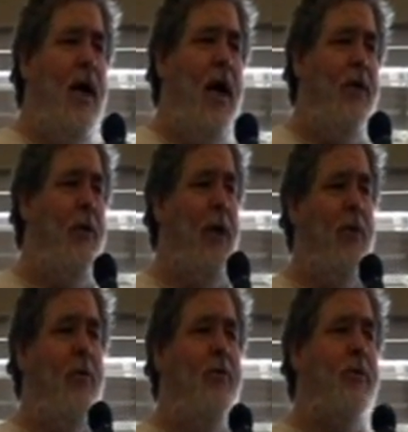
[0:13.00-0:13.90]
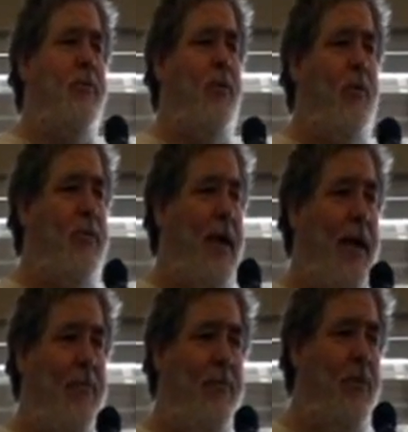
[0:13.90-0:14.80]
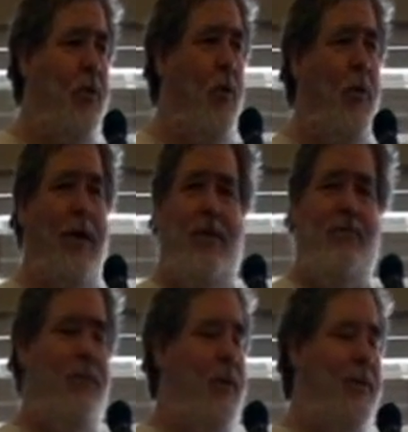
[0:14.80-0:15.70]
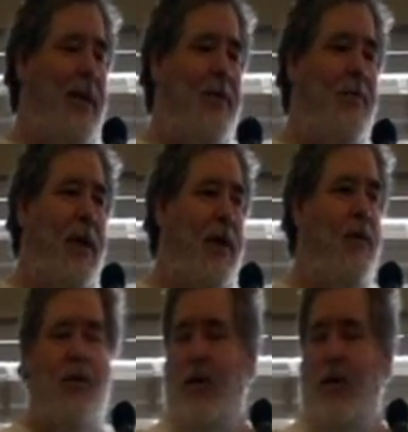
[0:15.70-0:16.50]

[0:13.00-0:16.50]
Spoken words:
and you got your cruise control set, you're going at set speed,